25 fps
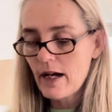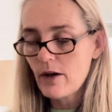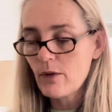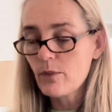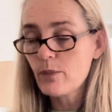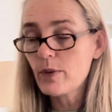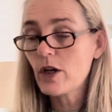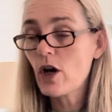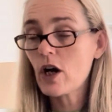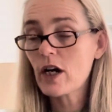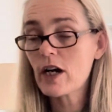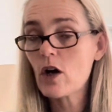
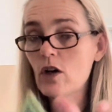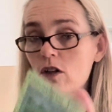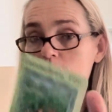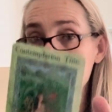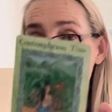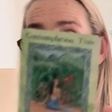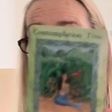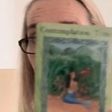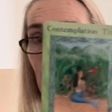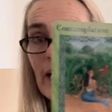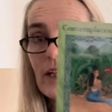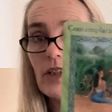We've got
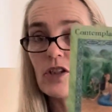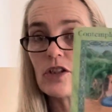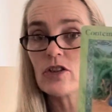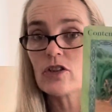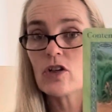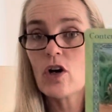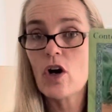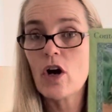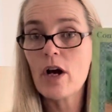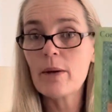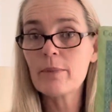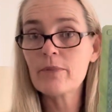contemplation
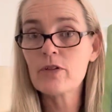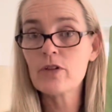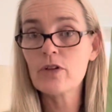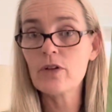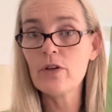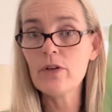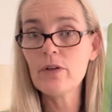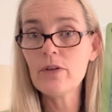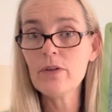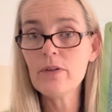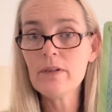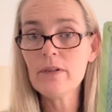time
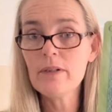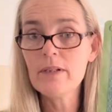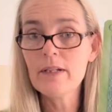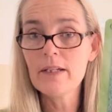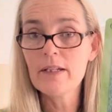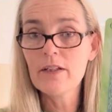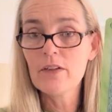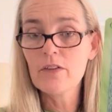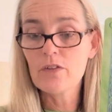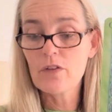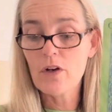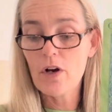too.
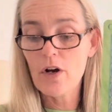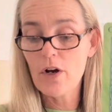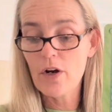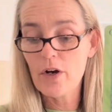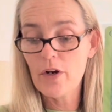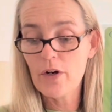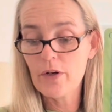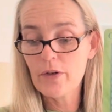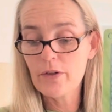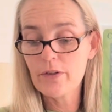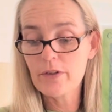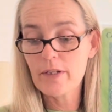
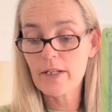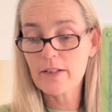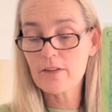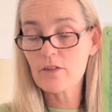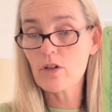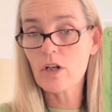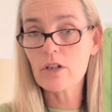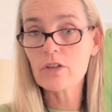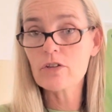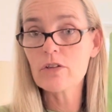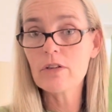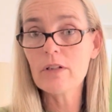So it's
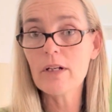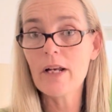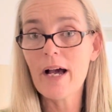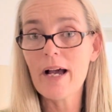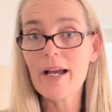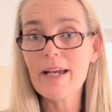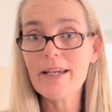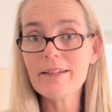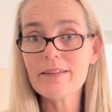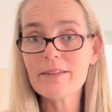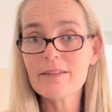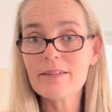not too
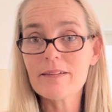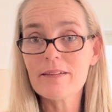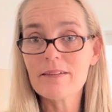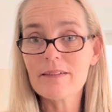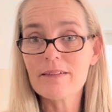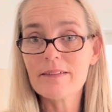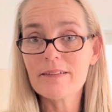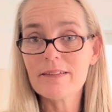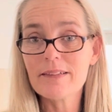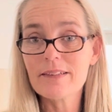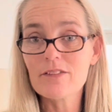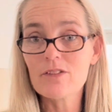late.
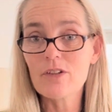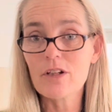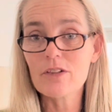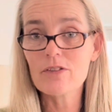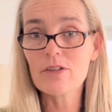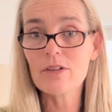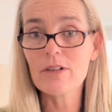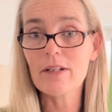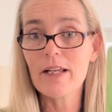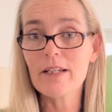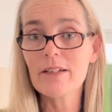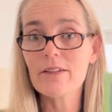It's not
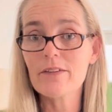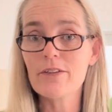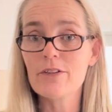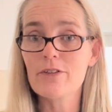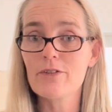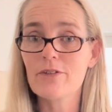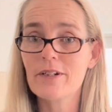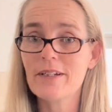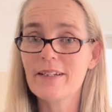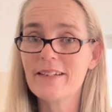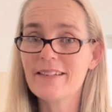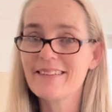too late, all the
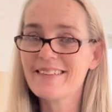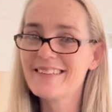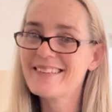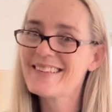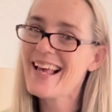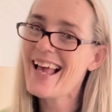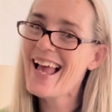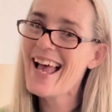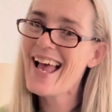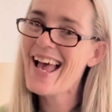greens.